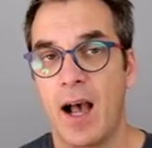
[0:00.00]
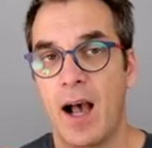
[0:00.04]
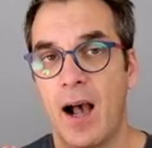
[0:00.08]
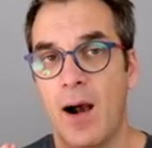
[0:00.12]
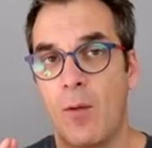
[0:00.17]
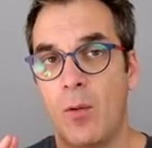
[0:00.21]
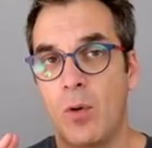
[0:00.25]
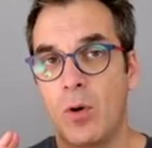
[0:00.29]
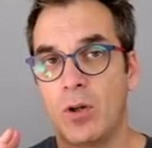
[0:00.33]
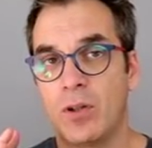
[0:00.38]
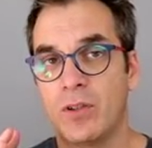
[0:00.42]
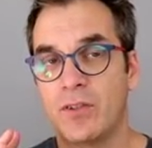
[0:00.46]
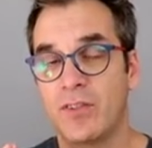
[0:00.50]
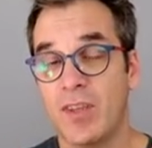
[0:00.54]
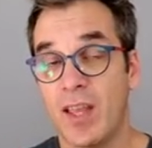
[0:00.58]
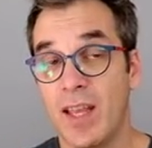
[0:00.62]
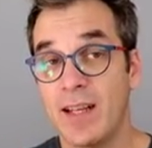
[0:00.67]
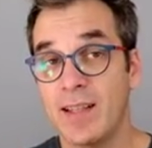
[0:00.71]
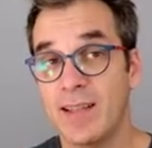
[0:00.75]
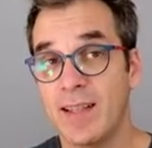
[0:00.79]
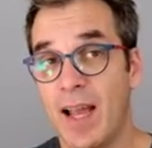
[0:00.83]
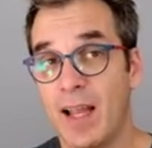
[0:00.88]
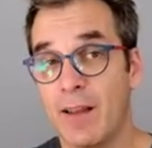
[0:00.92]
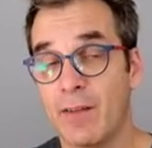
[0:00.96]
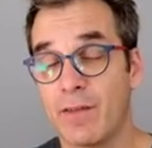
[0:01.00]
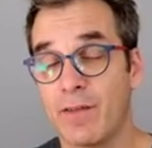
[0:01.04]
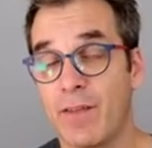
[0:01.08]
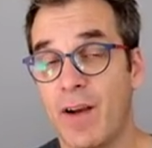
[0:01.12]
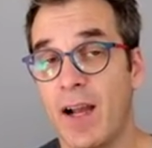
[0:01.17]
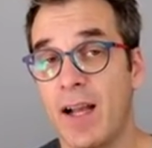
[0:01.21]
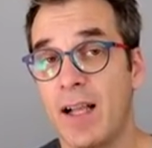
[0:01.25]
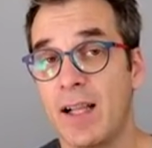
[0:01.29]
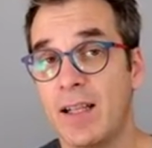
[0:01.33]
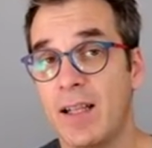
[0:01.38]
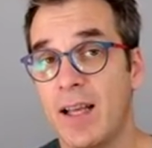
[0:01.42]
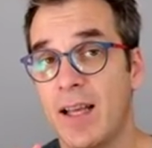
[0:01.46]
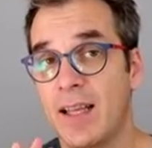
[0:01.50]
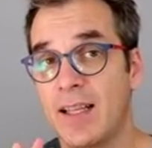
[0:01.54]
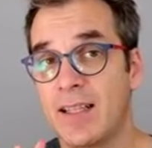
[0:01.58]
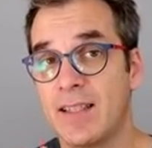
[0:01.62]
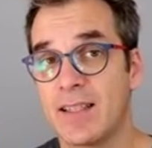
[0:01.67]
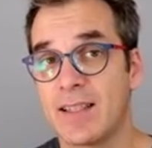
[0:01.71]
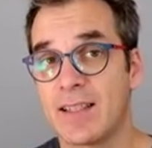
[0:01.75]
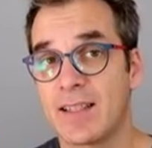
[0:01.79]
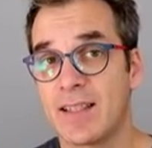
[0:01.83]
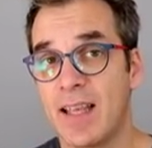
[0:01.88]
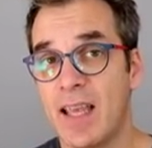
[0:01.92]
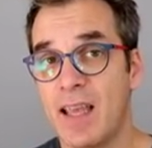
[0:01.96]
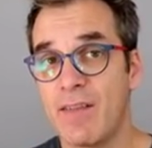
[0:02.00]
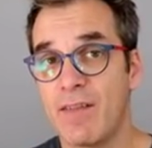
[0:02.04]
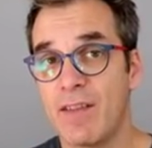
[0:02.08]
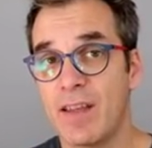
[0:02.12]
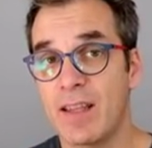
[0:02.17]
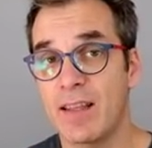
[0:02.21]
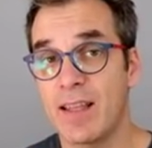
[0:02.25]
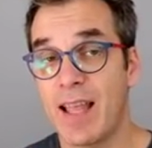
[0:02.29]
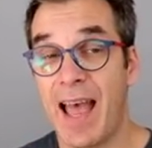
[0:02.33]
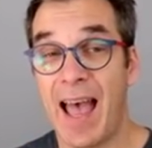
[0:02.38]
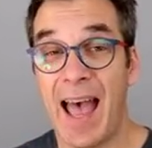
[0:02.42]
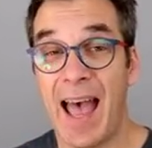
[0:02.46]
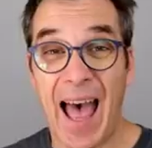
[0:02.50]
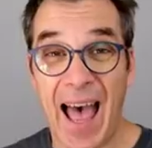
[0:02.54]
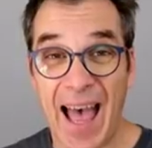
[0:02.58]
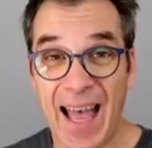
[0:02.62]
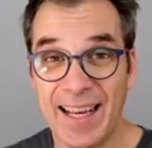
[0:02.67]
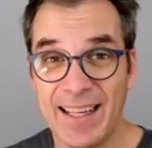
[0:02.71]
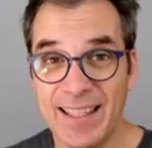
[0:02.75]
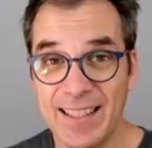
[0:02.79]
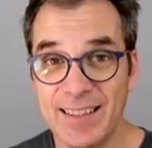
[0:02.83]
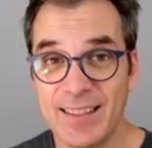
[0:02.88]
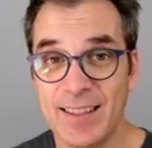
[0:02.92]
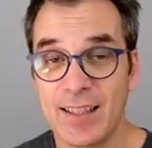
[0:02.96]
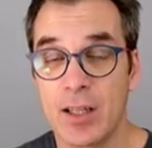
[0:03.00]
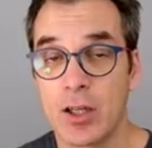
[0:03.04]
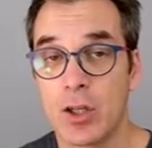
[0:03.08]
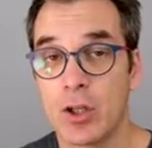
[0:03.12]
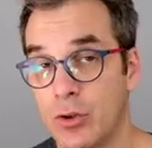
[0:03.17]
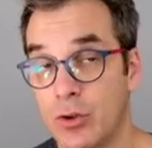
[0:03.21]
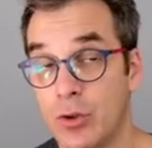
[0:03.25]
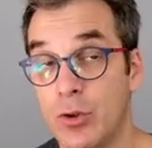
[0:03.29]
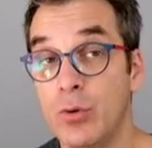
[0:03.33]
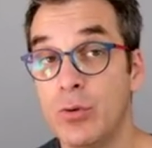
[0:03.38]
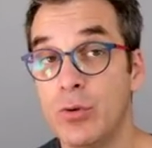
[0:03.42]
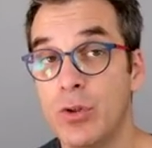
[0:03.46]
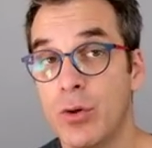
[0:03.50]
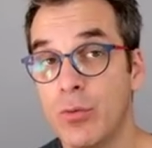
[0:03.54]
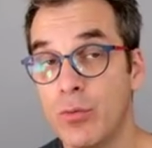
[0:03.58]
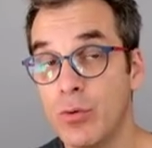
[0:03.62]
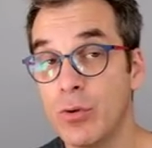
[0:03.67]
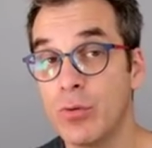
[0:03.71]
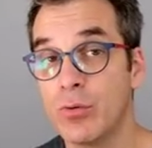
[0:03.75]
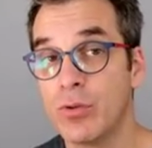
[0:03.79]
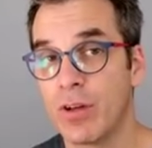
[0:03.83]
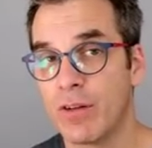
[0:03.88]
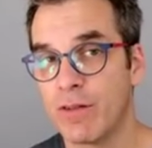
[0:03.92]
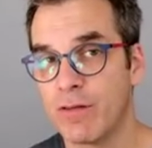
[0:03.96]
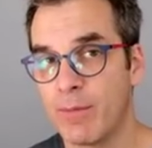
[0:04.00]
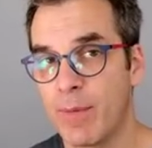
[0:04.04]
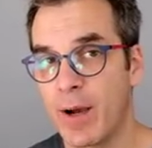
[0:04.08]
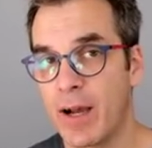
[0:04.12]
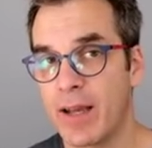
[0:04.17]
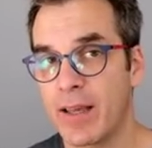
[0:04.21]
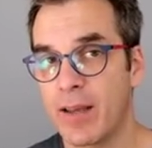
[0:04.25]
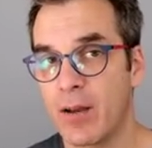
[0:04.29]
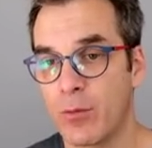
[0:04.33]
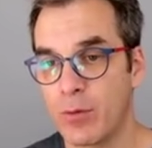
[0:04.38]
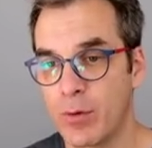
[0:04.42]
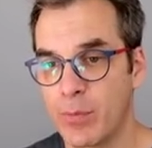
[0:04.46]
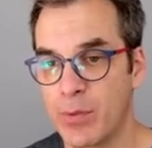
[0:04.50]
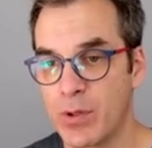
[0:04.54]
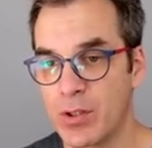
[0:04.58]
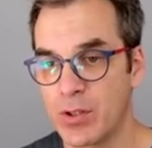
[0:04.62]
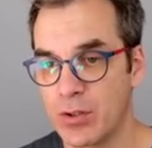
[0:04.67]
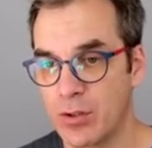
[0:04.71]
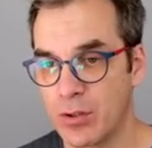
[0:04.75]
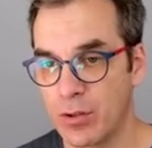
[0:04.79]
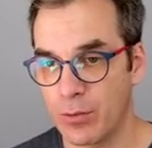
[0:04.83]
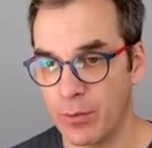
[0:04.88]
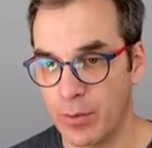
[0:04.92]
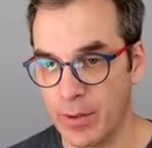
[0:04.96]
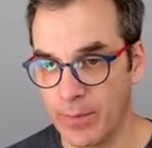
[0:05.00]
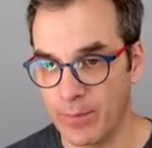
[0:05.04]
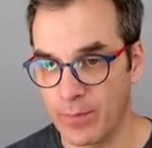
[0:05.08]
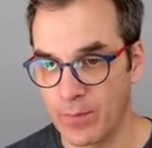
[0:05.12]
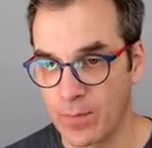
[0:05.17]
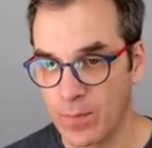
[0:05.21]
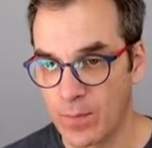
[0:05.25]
I will take that file and save it, add it to the root of my repository.